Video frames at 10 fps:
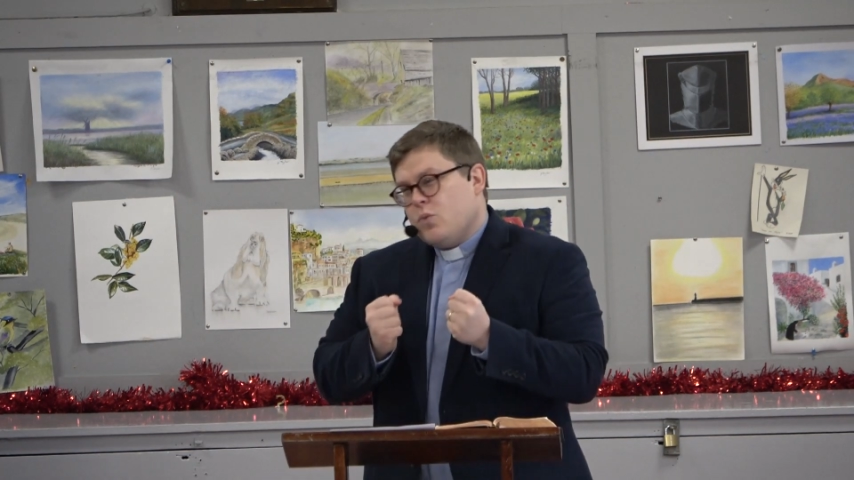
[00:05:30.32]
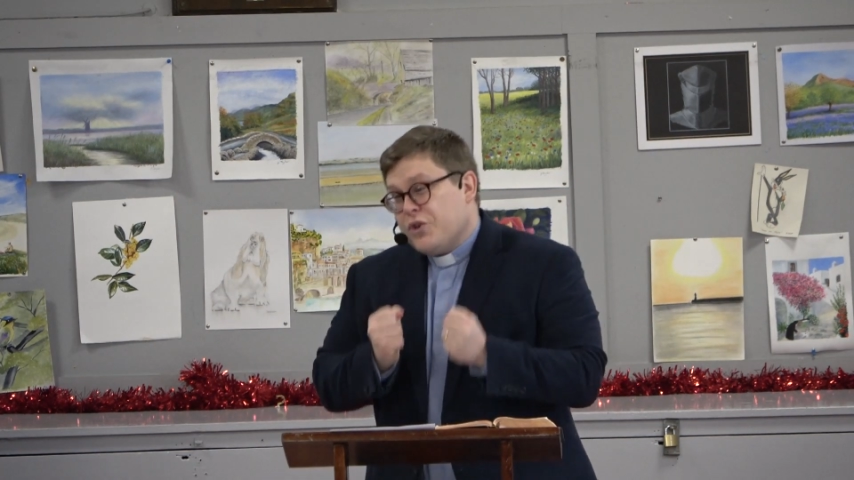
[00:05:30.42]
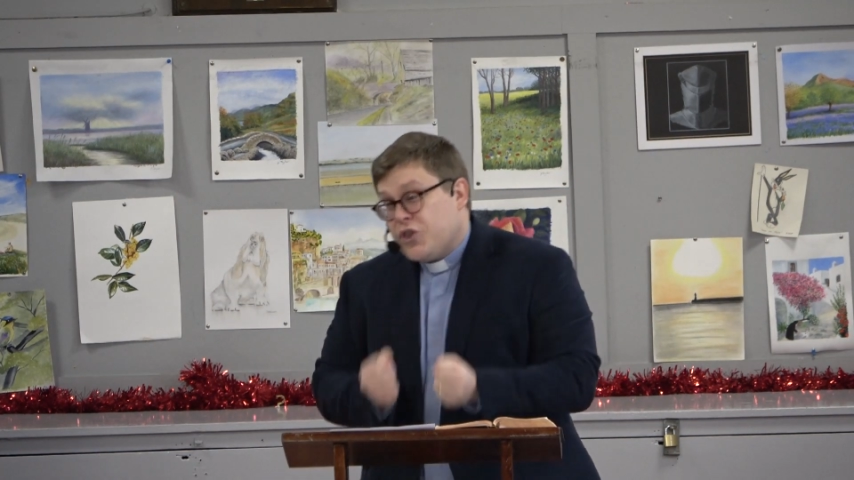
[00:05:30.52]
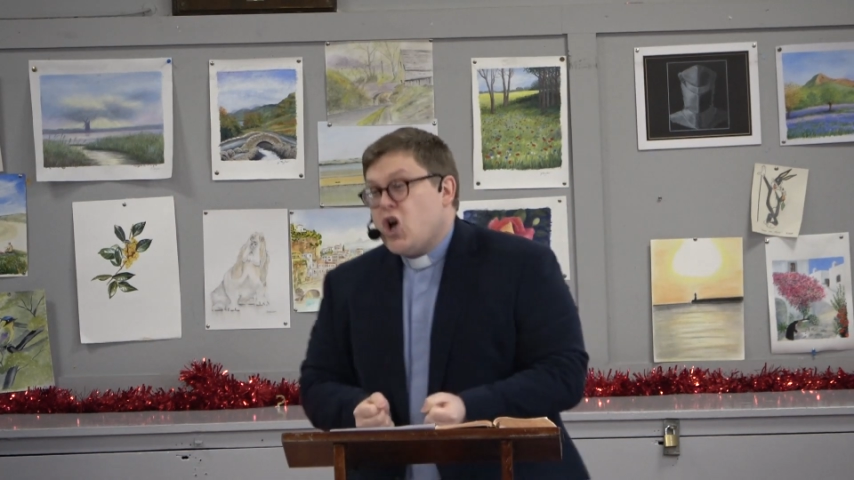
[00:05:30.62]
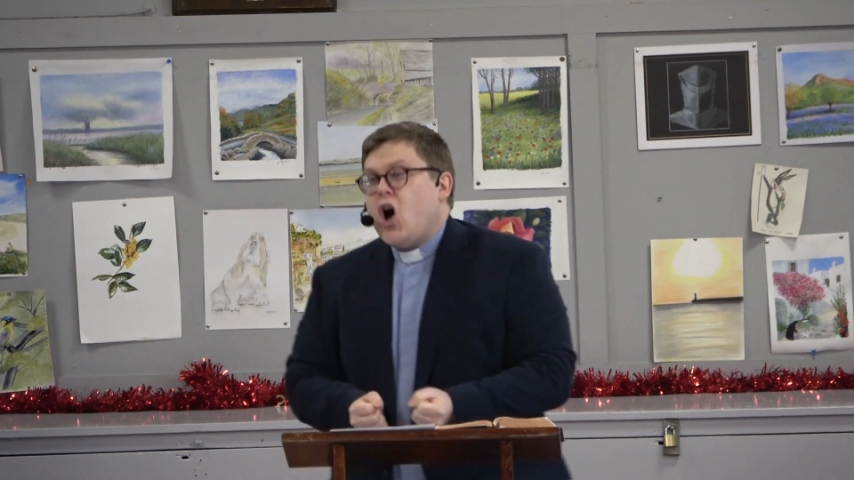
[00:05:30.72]

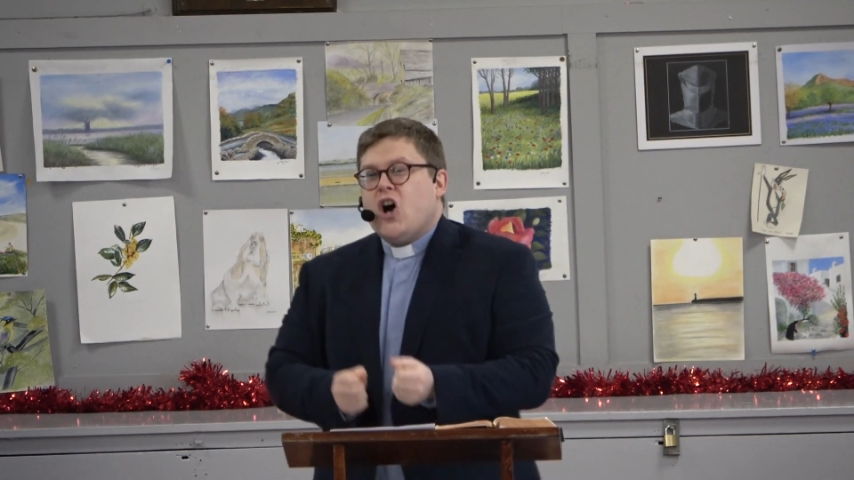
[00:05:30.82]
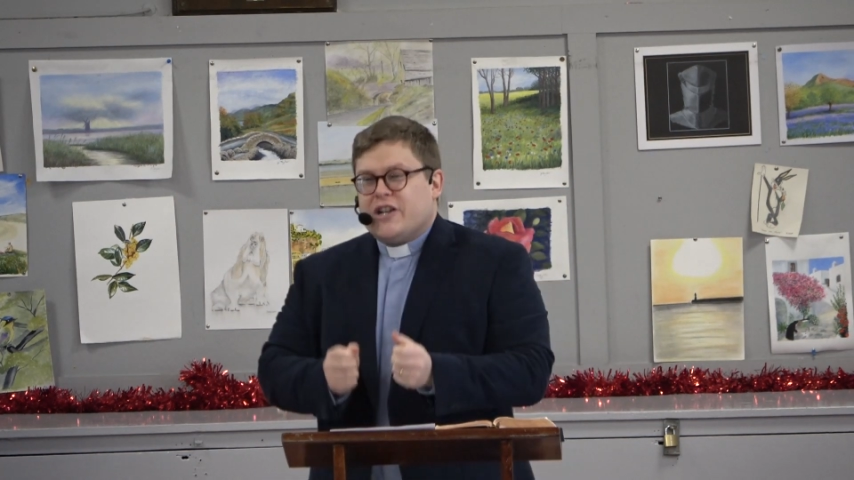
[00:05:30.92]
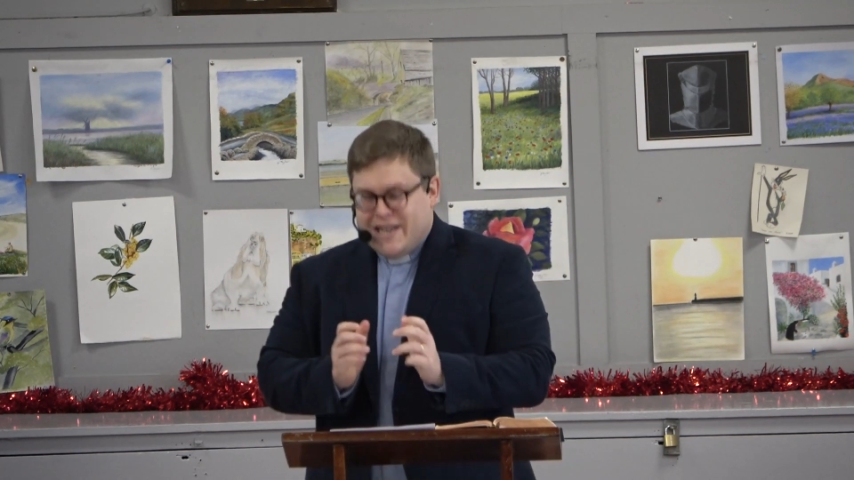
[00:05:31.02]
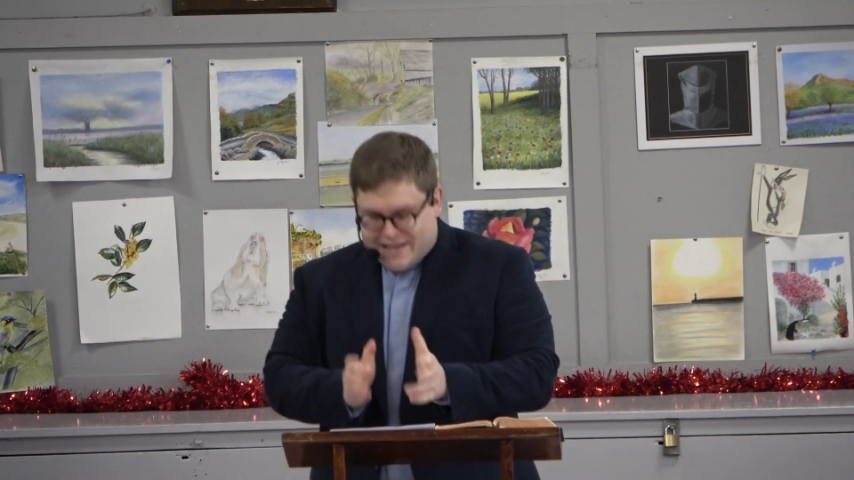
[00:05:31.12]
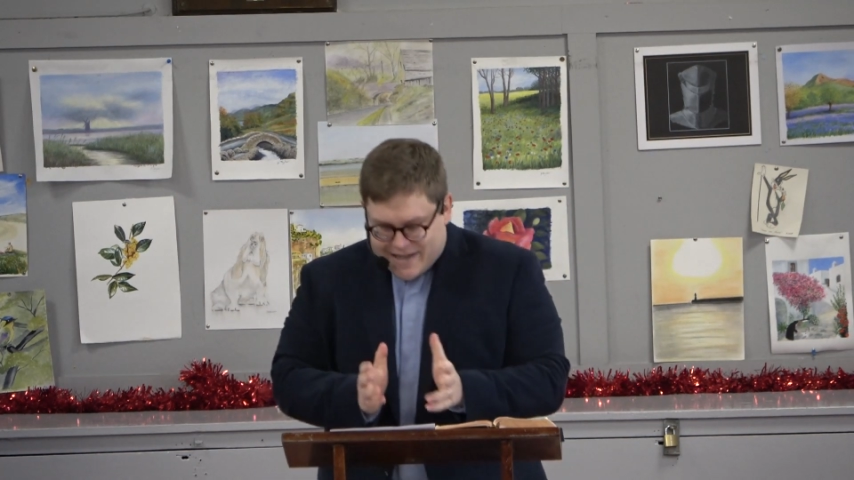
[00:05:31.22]
with
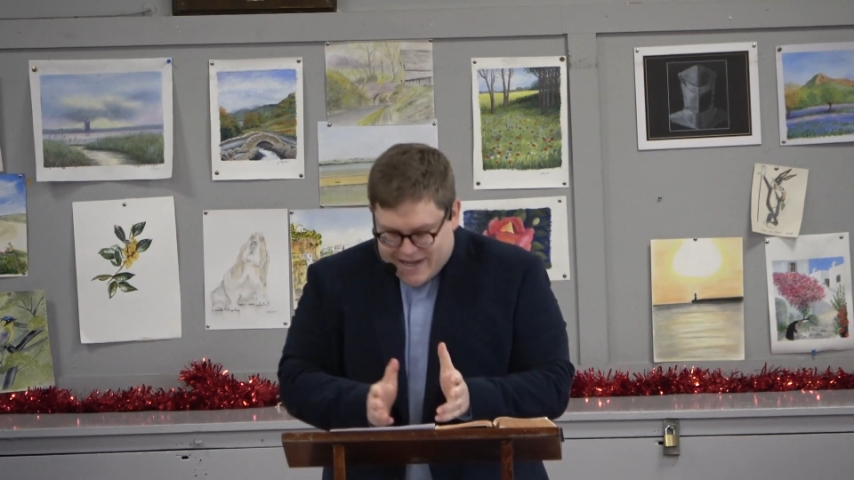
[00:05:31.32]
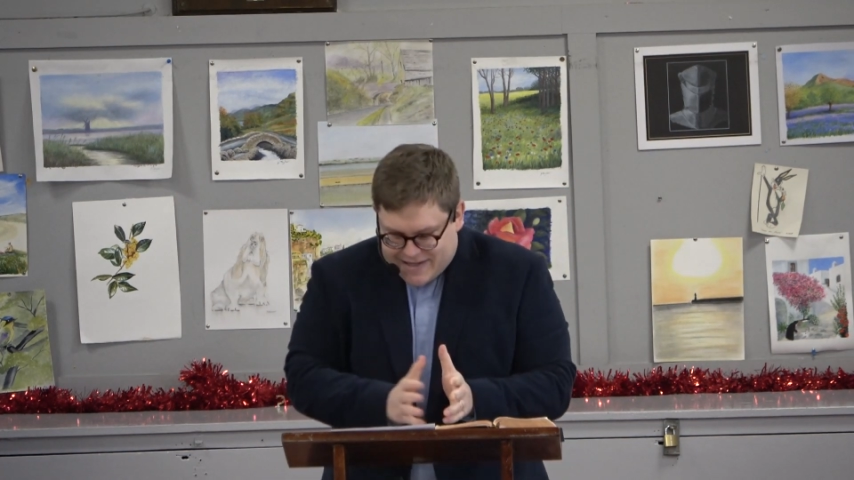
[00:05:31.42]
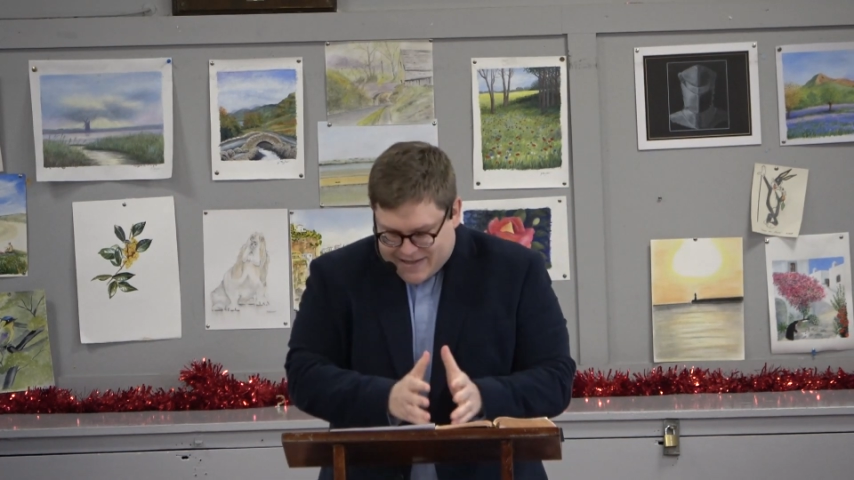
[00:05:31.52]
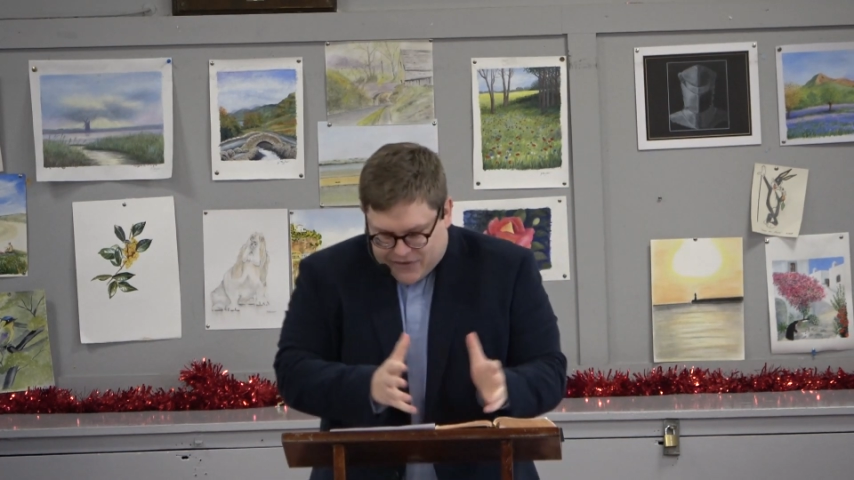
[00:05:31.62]
God. He says